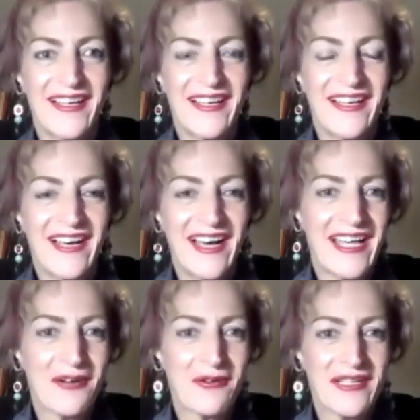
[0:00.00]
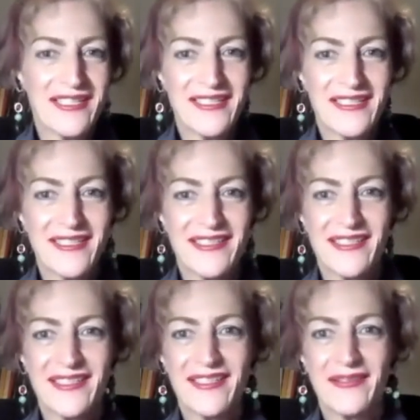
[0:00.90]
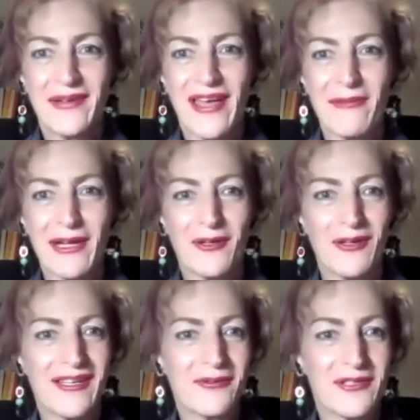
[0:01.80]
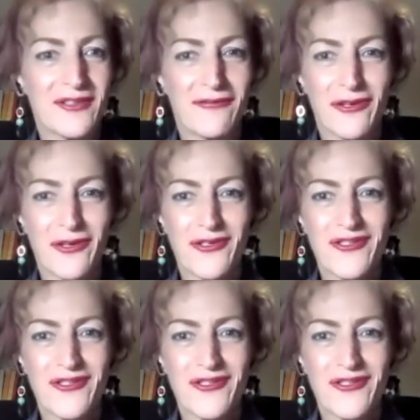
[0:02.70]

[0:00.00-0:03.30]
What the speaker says: Hi, Chris. I'd like to welcome Christoforos.